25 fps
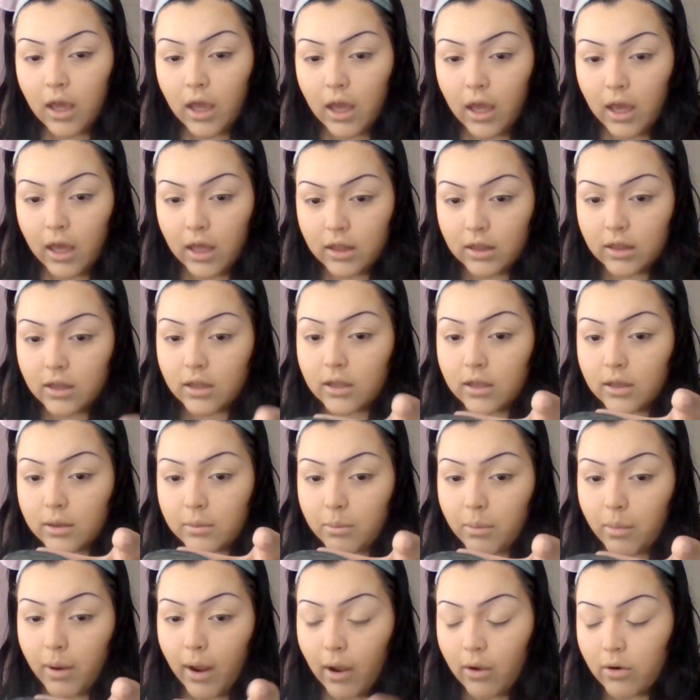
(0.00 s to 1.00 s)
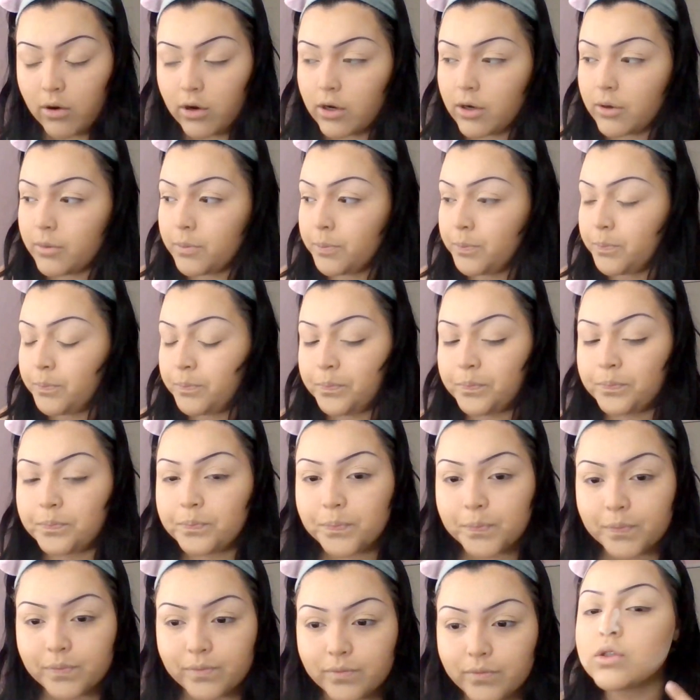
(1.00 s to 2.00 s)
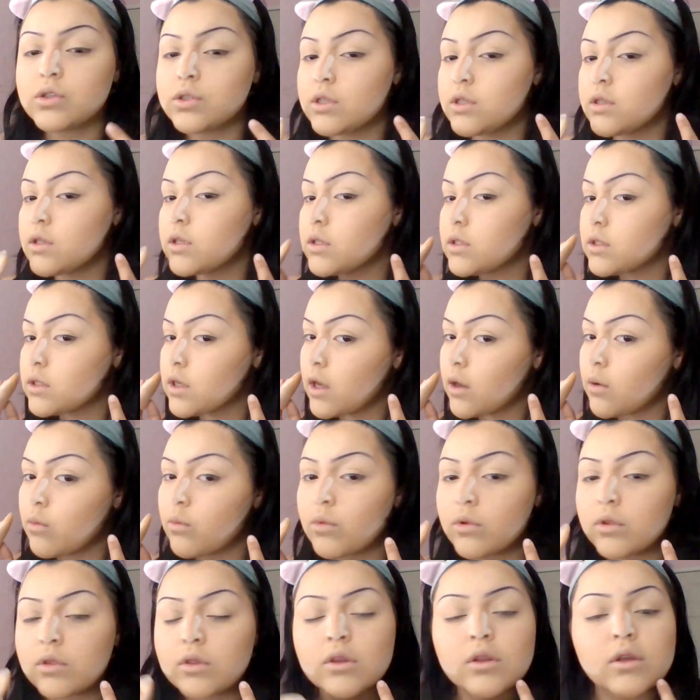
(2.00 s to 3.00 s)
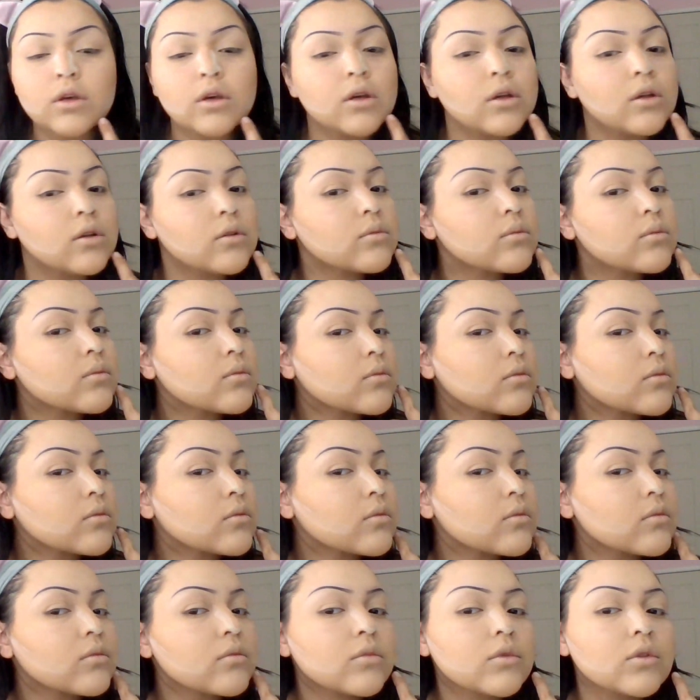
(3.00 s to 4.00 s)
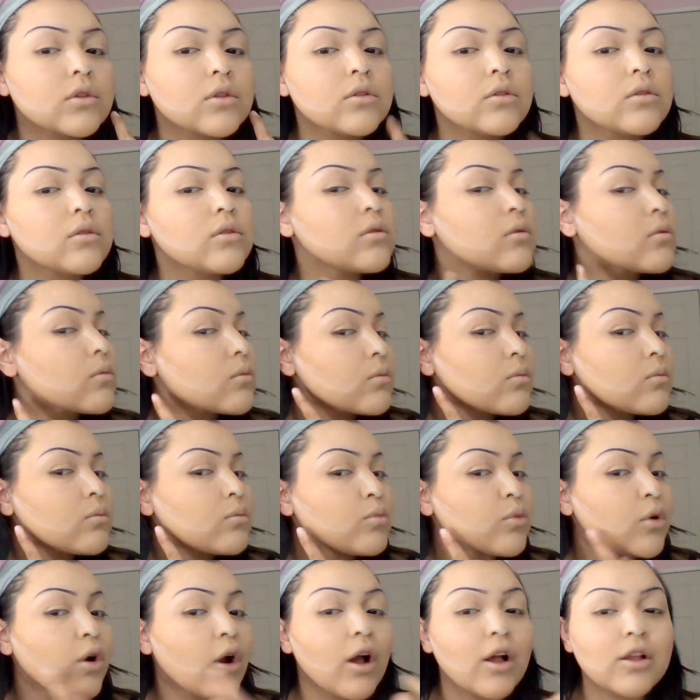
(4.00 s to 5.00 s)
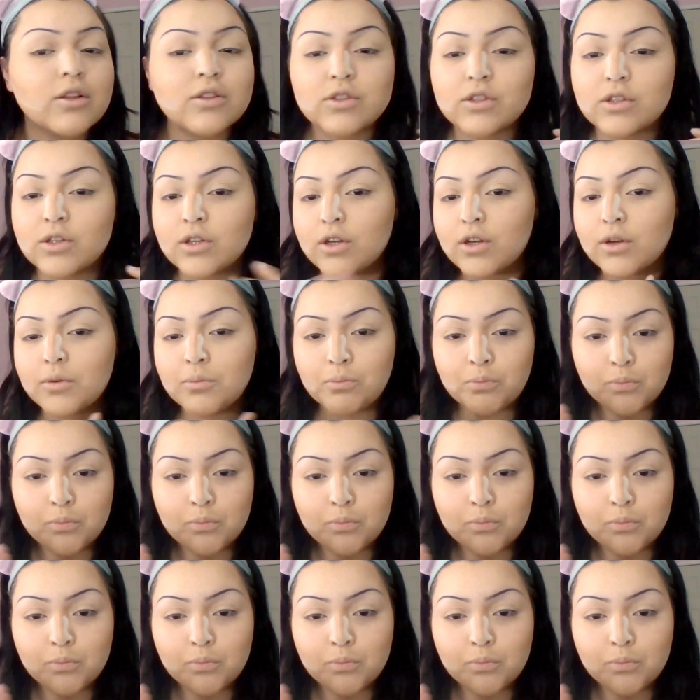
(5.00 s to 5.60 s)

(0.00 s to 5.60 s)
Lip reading: and the powder. I did the same with the bronzer,